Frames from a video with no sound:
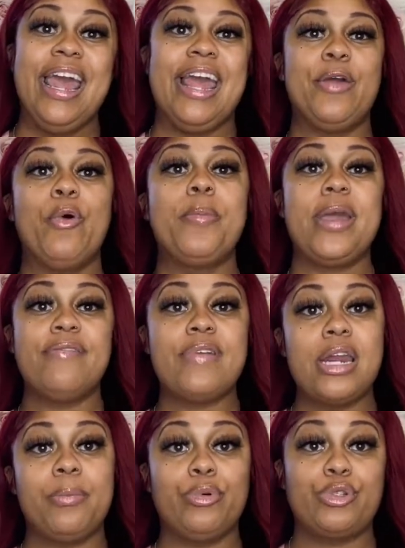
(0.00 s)
and it will be
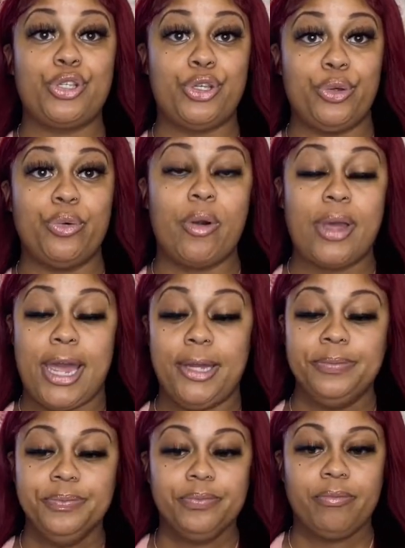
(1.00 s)
available to you,
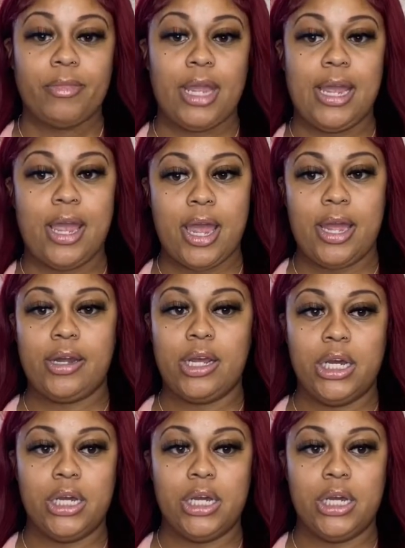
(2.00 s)
okay? And,